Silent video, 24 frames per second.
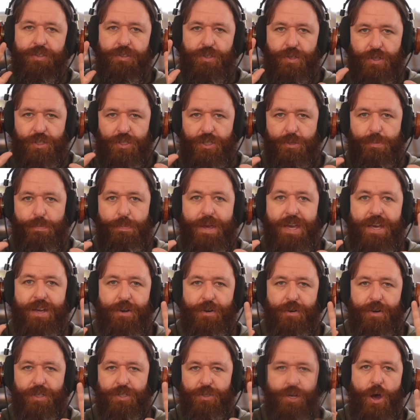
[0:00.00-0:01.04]
so the
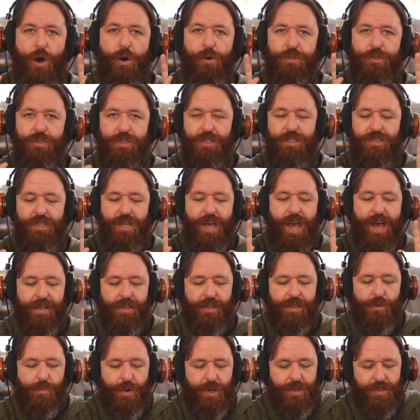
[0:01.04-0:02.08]
speaker knows
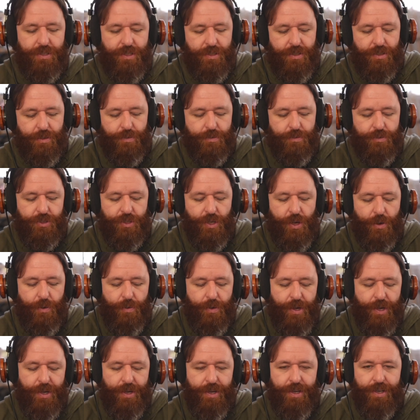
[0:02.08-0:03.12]
exactly what to do.
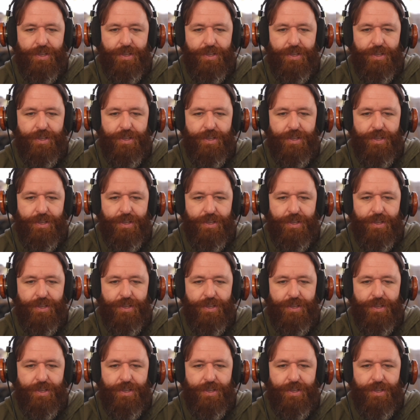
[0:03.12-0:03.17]
So